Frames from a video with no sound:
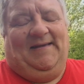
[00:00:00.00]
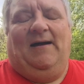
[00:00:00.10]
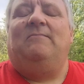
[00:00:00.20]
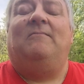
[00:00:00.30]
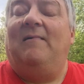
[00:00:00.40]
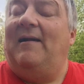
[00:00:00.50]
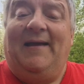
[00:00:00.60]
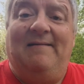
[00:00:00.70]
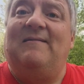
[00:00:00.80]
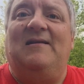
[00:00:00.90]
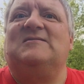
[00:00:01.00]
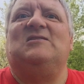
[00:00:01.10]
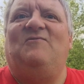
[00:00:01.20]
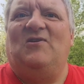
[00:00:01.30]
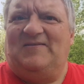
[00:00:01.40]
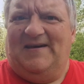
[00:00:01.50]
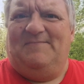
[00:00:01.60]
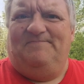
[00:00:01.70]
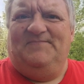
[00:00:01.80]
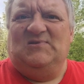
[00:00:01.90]
yeah, let's leave it at
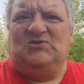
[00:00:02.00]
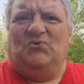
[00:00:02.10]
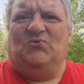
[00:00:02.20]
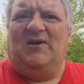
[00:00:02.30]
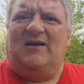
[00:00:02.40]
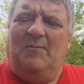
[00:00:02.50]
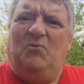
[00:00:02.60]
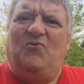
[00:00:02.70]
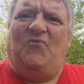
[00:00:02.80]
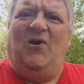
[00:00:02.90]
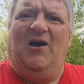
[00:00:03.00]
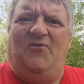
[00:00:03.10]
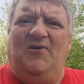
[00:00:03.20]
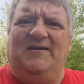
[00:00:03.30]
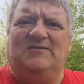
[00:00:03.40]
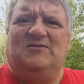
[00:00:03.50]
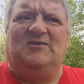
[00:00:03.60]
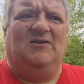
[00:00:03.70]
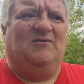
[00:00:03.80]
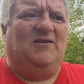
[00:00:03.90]
that. So there are a couple of
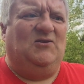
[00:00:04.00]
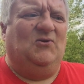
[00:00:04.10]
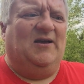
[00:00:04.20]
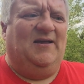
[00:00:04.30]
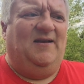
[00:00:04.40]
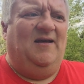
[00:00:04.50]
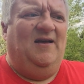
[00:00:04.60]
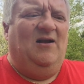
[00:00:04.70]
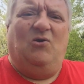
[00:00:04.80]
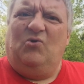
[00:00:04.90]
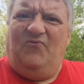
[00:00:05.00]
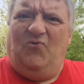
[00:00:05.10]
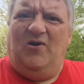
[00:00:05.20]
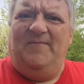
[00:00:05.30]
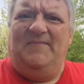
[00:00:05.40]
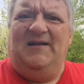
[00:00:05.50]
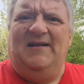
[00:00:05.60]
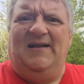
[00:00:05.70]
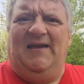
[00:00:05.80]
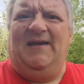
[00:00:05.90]
things that you can look for
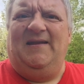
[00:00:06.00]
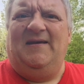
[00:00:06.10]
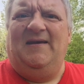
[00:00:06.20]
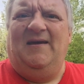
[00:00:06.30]
and